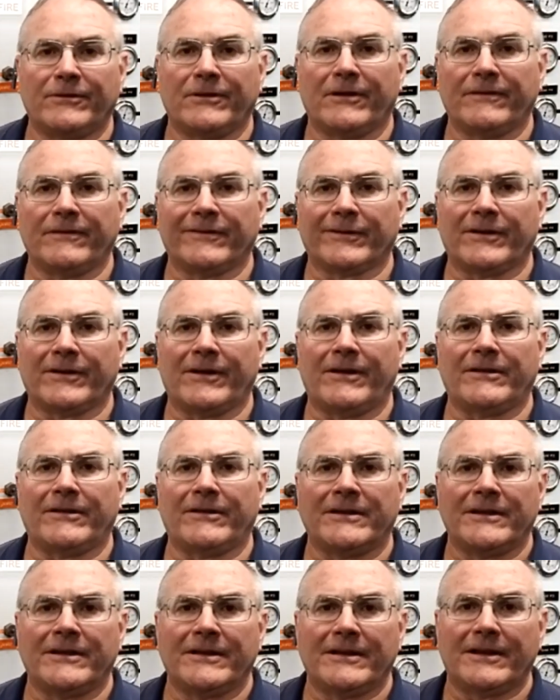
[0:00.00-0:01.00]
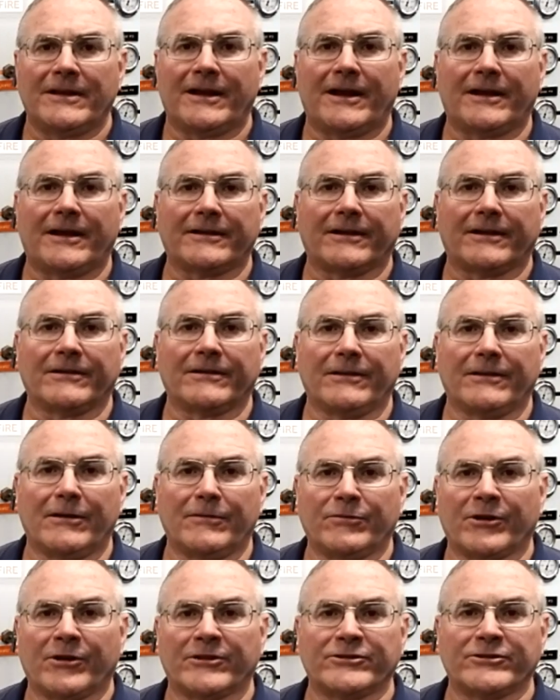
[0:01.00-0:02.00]
overhaul on our low
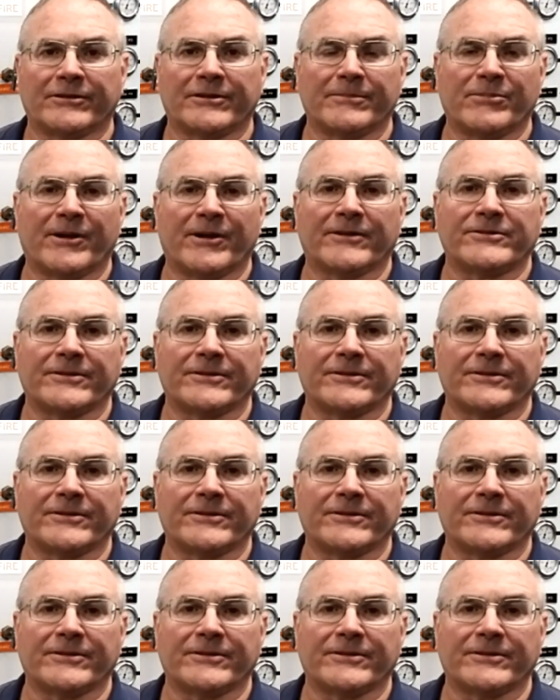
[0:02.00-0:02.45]
pressure compressor.